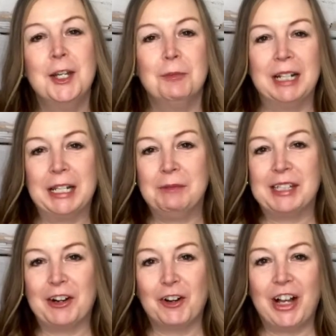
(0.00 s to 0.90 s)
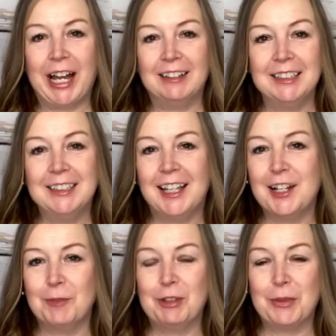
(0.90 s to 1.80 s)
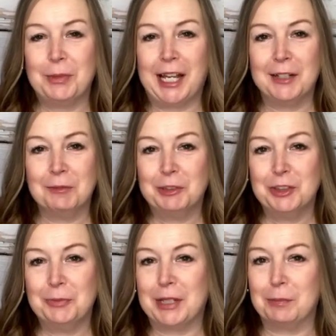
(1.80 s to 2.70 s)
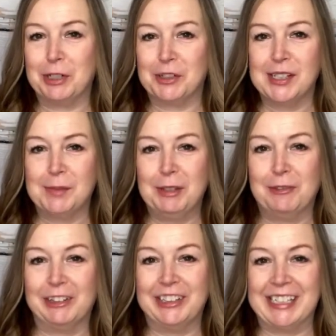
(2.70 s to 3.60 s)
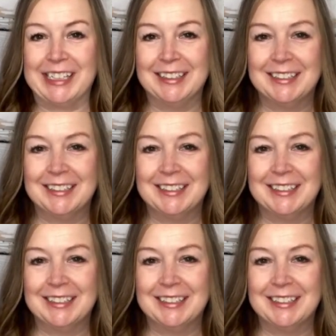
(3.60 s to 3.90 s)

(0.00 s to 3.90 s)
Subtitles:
My name's Carol Allen, and I'm with the Platinum Group at Pearson Smith Realty.